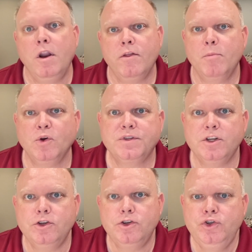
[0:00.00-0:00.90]
of the most
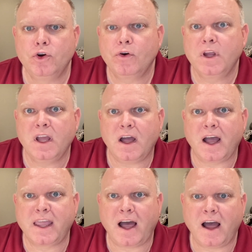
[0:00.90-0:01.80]
enduring,
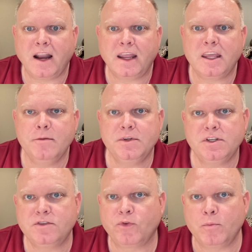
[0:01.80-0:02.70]
iconic
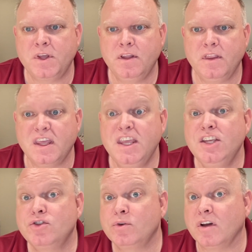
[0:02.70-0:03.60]
images from the
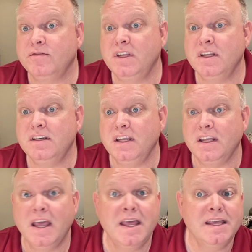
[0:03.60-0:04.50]
history of D&D
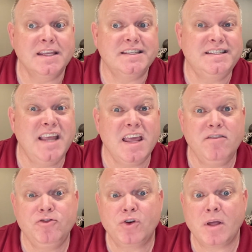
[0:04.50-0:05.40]
is
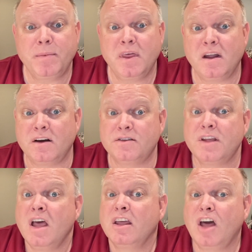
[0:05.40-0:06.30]
Dave Trampierre's
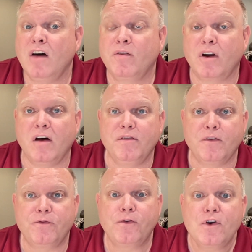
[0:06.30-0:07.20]
cover of the
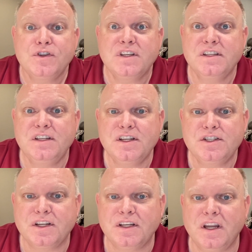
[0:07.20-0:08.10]
first
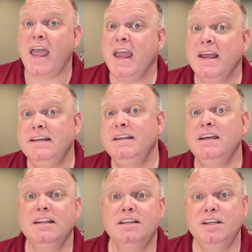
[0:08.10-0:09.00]
edition
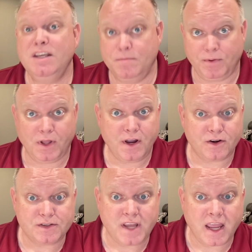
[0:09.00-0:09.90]
AD&D
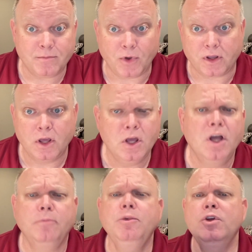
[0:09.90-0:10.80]
Player's Handbook.
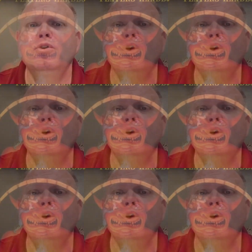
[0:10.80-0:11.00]
You